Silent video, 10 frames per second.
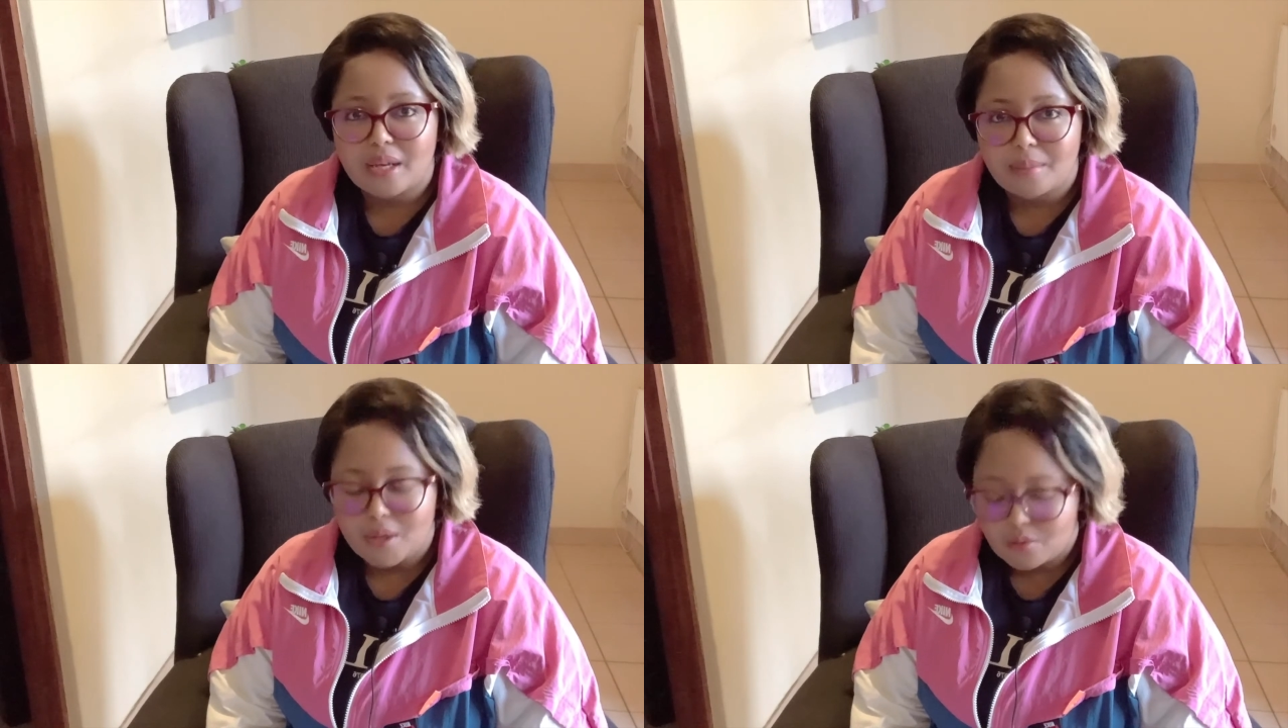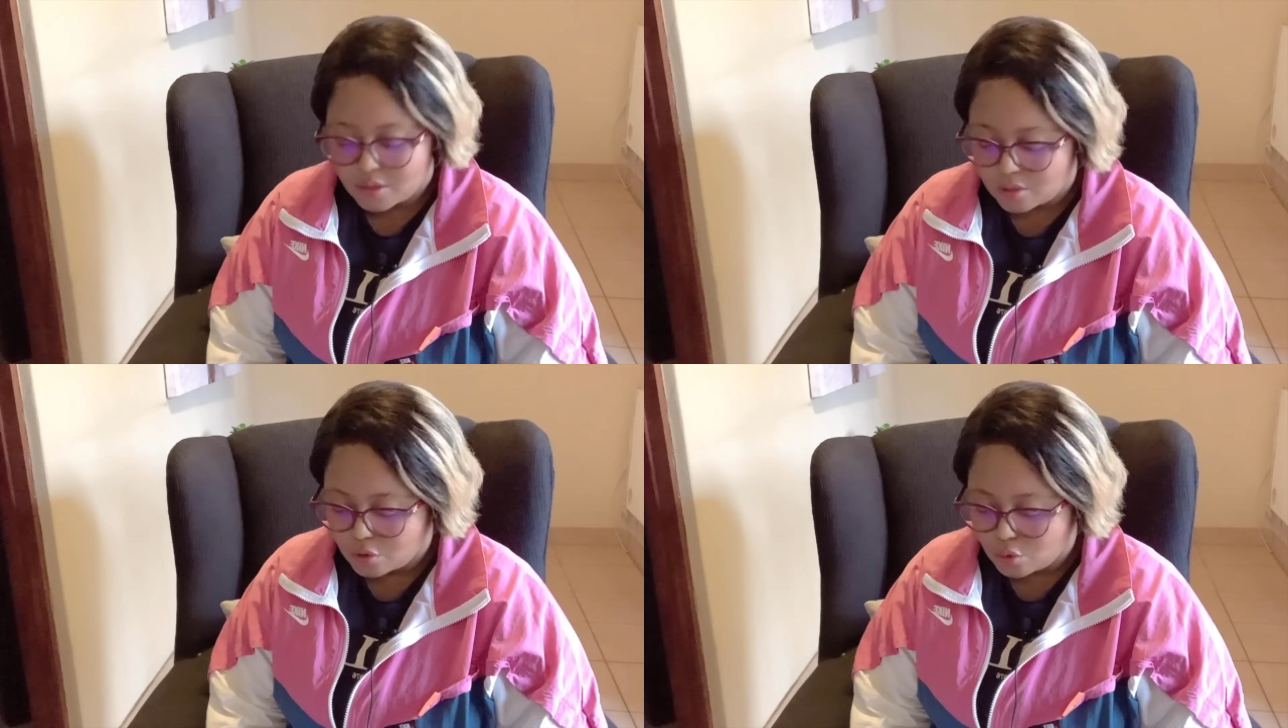amounted to